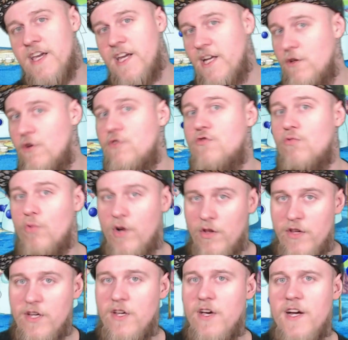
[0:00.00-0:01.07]
he looks
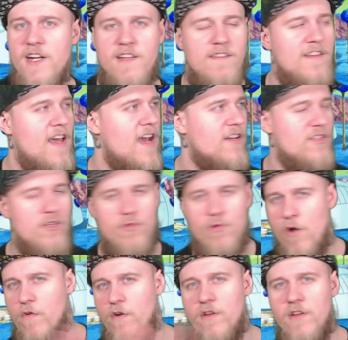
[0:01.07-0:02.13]
really good. It's not too
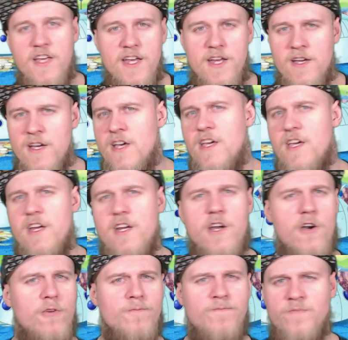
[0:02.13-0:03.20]
overly, you
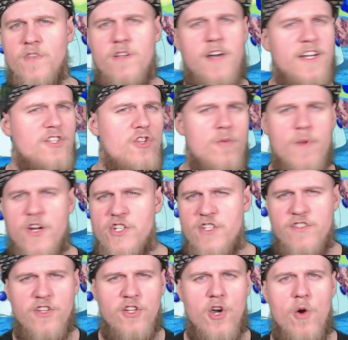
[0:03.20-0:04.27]
know, like too much
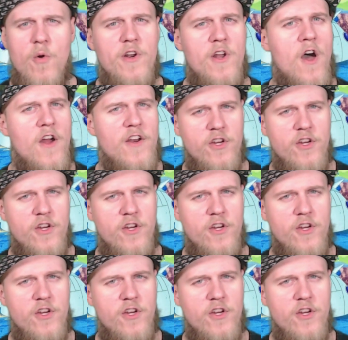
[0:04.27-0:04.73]
isn't going on.